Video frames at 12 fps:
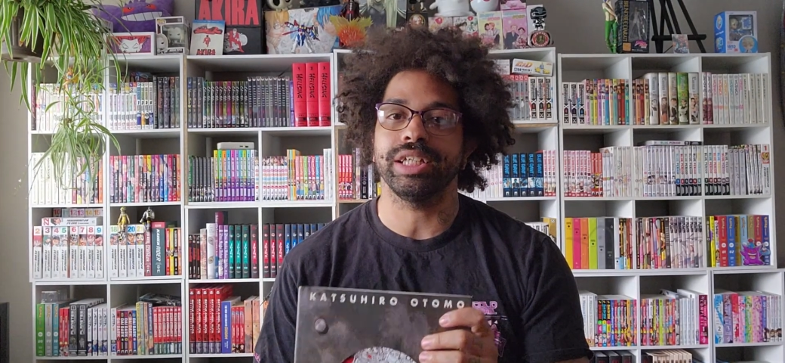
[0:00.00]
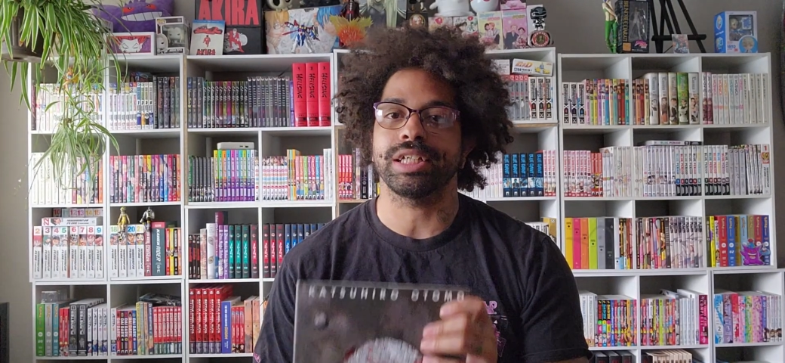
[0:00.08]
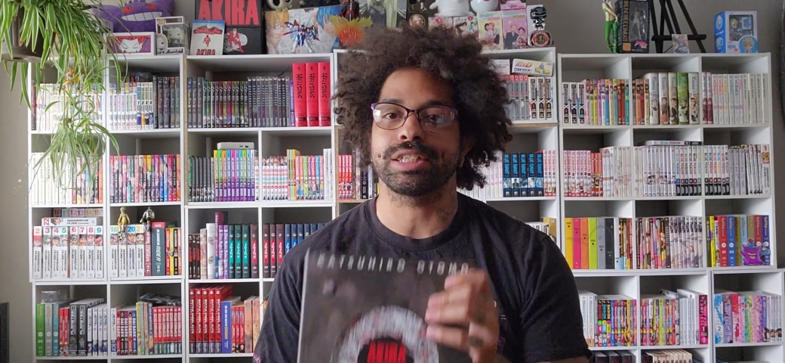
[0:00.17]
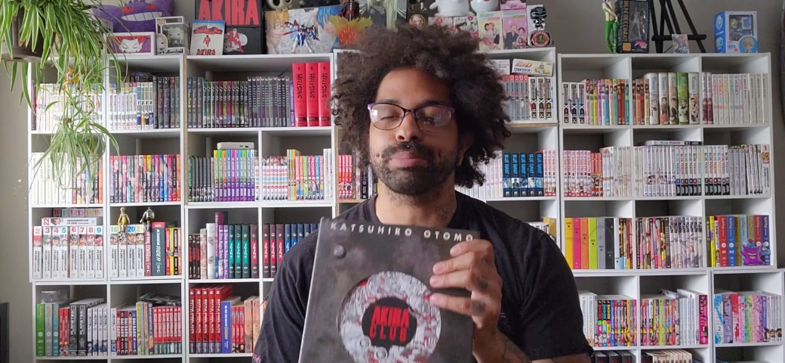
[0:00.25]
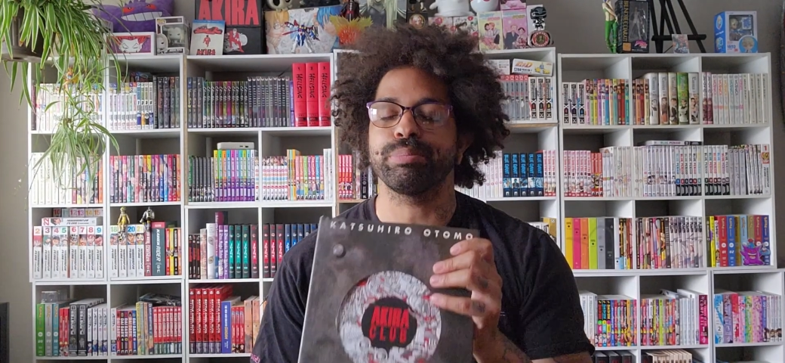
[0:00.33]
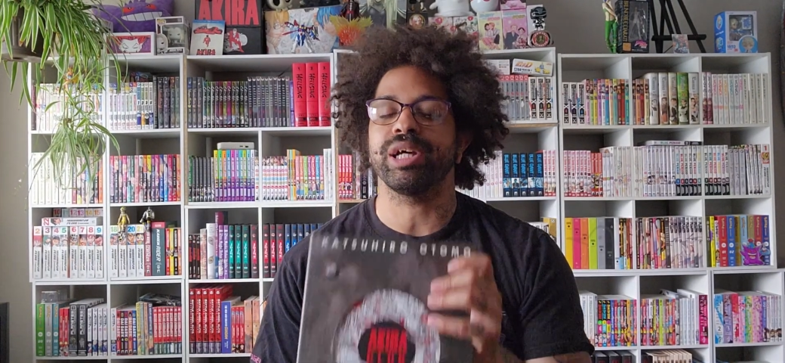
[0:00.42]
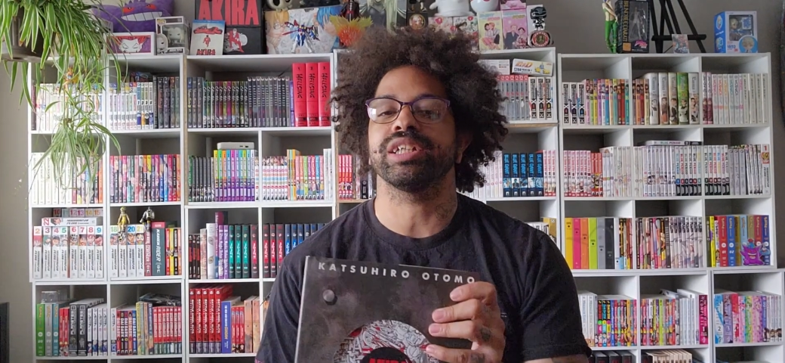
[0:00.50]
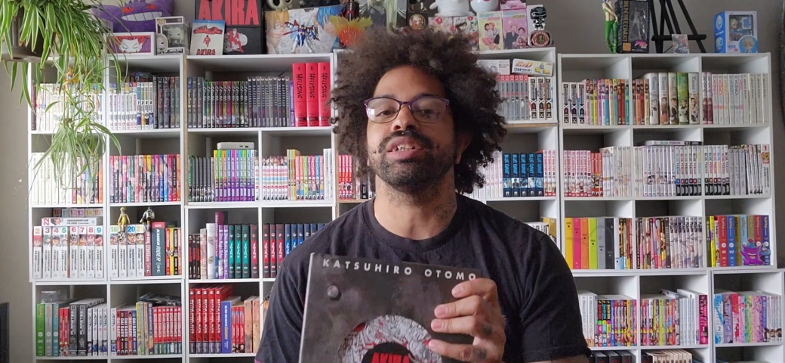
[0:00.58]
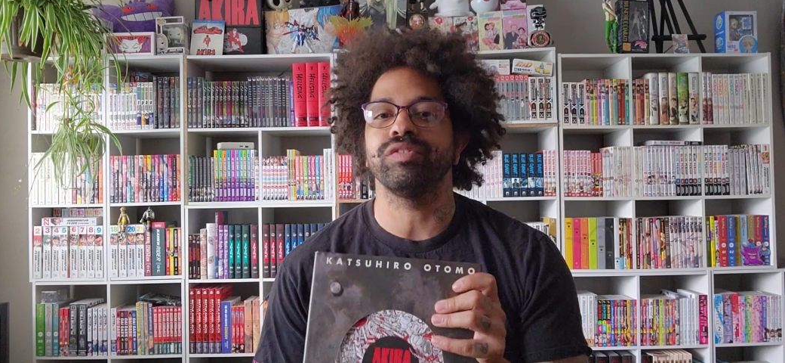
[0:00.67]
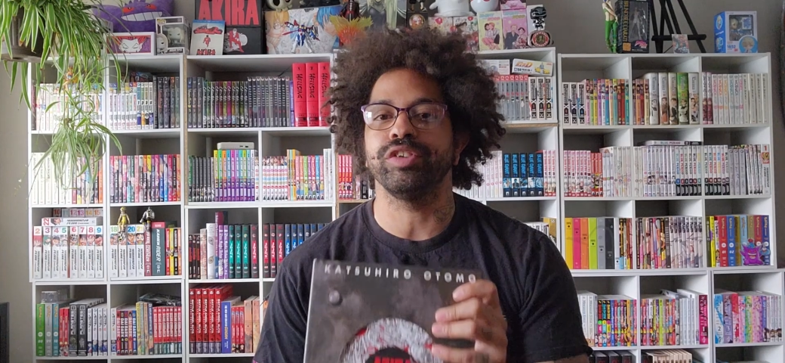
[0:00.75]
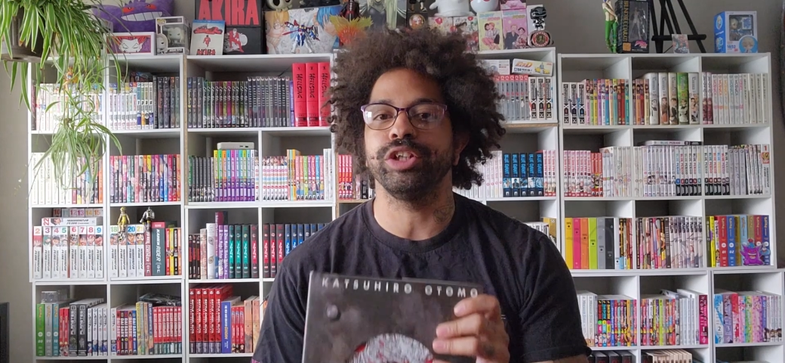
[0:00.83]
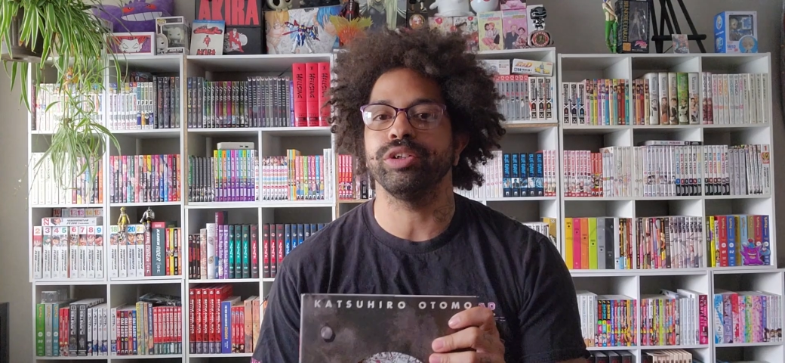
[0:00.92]
Expect a
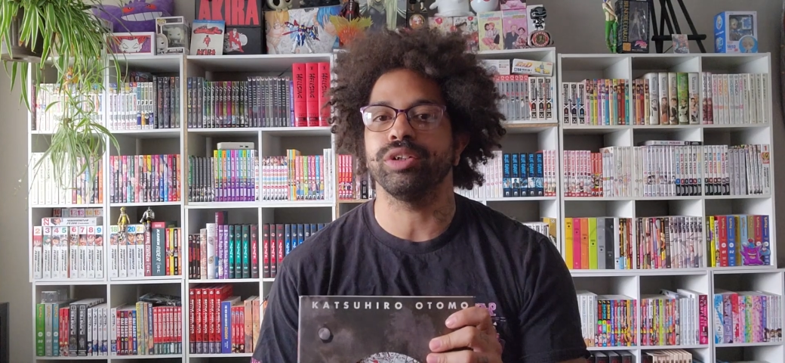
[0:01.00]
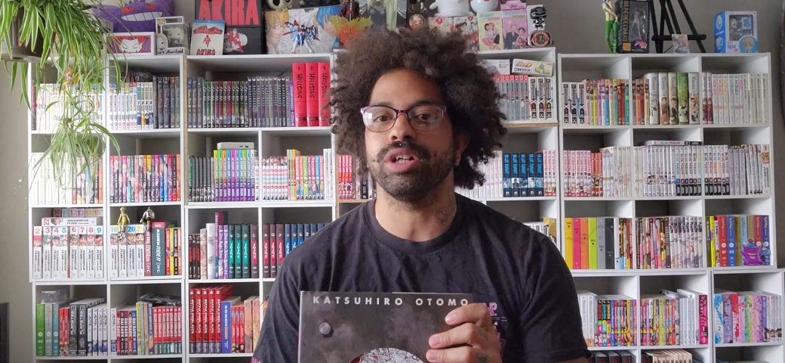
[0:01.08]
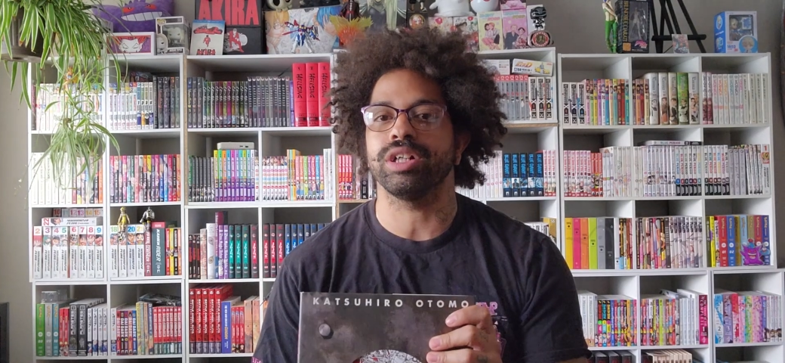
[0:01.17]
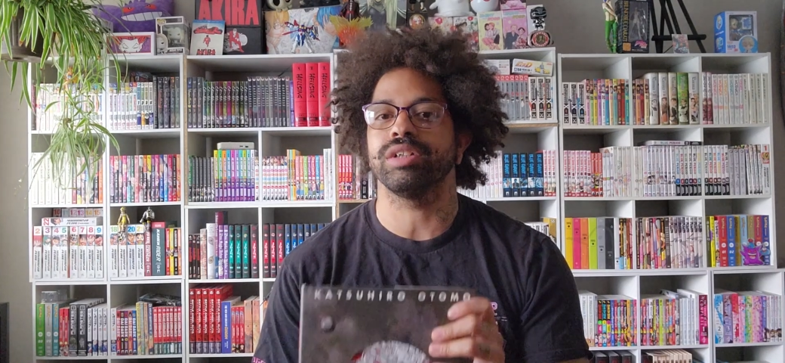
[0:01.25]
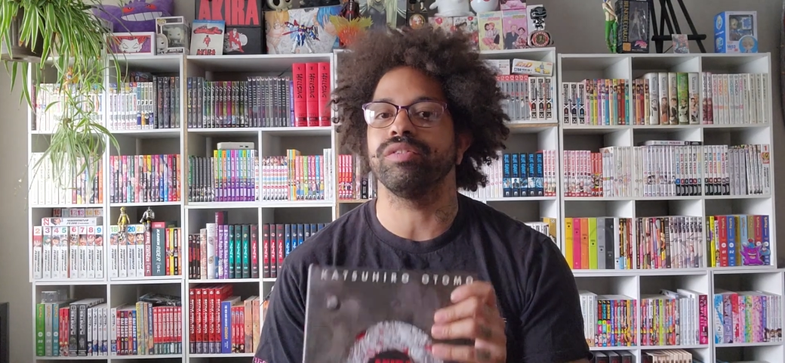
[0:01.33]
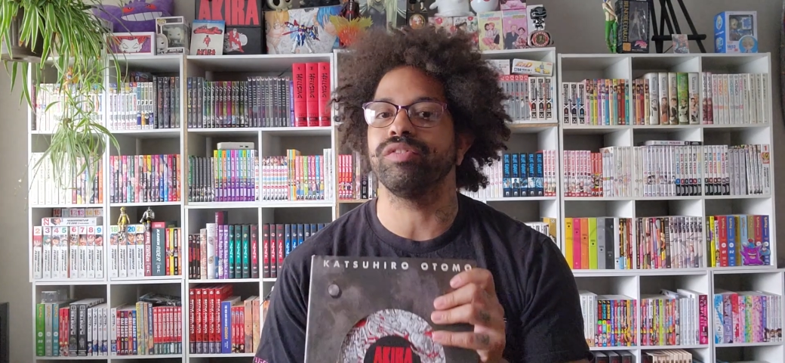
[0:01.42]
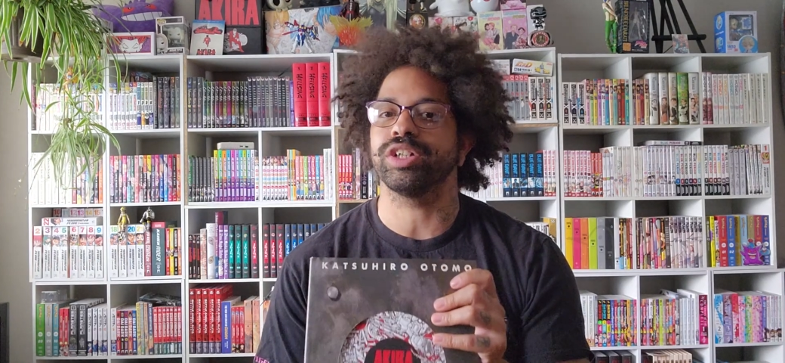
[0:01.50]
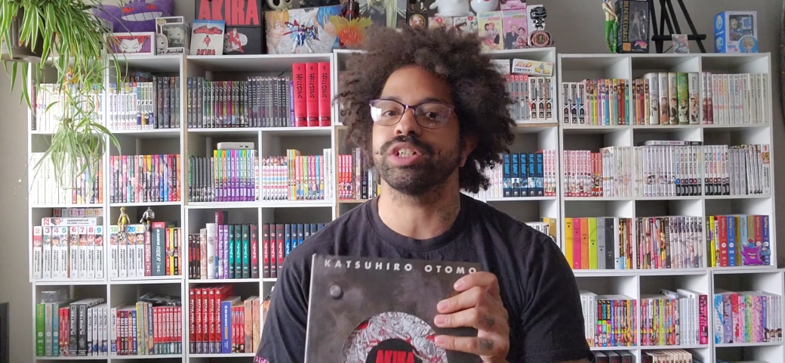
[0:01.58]
video on it very